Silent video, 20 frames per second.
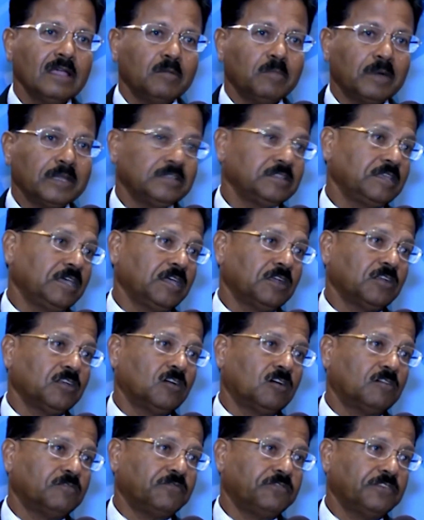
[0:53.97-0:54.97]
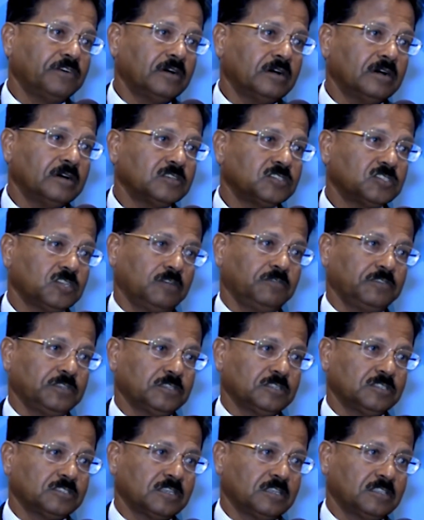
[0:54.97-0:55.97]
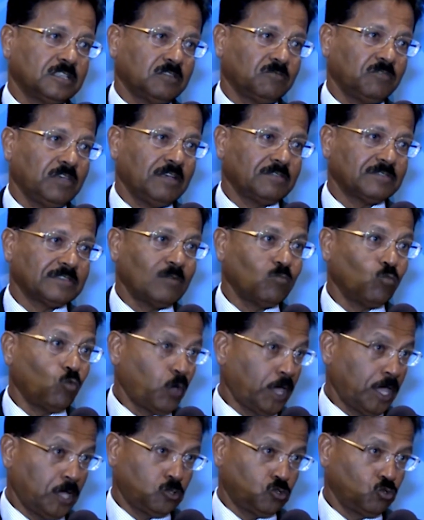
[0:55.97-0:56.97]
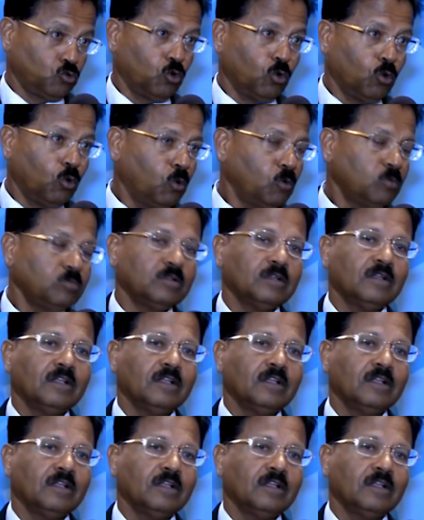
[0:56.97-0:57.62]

But in the area of services, I think we have some way to go.